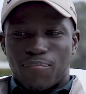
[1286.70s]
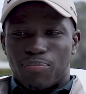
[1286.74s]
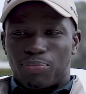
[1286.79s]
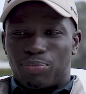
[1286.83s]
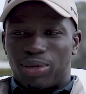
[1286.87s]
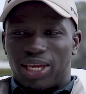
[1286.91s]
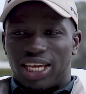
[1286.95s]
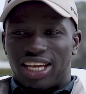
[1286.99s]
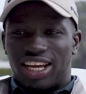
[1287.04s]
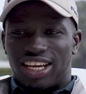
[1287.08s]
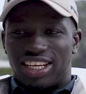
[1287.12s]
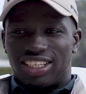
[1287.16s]

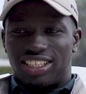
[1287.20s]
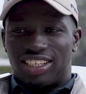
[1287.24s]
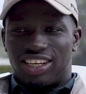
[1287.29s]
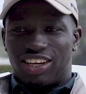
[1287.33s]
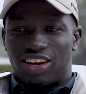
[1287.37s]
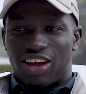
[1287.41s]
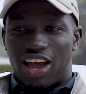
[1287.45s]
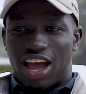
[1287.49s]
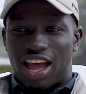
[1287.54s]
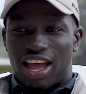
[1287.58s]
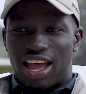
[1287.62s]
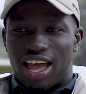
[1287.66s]
Because
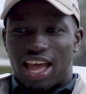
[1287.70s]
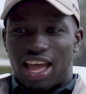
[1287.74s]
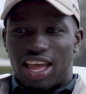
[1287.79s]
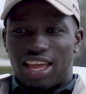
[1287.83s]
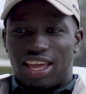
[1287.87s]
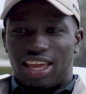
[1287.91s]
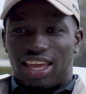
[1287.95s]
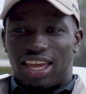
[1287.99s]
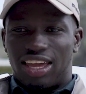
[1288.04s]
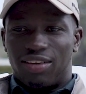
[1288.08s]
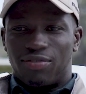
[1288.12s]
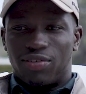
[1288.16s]

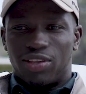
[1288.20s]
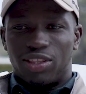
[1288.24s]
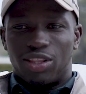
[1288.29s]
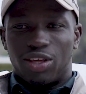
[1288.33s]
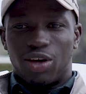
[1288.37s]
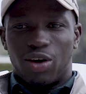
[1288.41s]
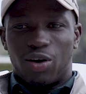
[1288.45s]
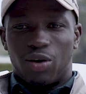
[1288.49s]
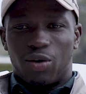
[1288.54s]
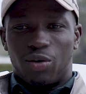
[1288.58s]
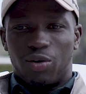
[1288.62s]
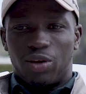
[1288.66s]
even
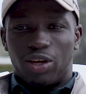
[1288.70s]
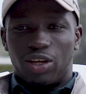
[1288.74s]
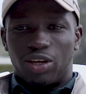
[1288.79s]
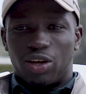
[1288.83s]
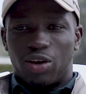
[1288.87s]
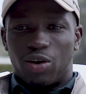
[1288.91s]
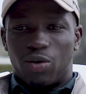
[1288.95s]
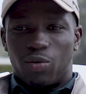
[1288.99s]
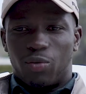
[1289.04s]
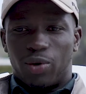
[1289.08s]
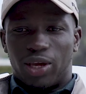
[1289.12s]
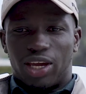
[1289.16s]

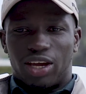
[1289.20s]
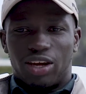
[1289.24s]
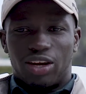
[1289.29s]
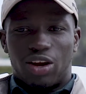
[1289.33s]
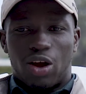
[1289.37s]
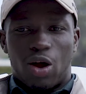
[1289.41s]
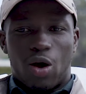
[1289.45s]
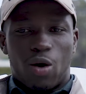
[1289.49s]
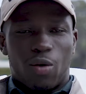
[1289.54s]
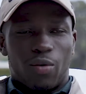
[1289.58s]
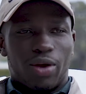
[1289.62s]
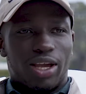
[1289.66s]
though we could
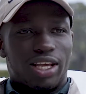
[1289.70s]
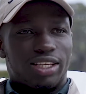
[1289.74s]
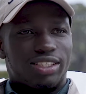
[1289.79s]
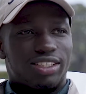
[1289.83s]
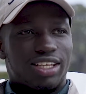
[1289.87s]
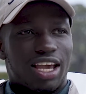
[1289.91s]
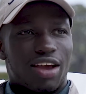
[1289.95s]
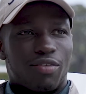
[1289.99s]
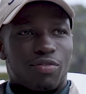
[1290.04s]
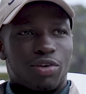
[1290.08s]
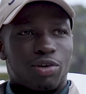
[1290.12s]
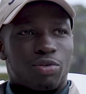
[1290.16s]

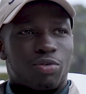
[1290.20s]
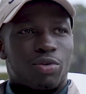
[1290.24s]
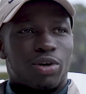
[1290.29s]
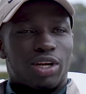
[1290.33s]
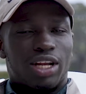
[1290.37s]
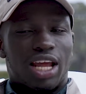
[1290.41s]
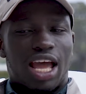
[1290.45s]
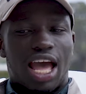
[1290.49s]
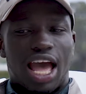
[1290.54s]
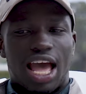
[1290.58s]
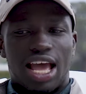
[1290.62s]
always, everyone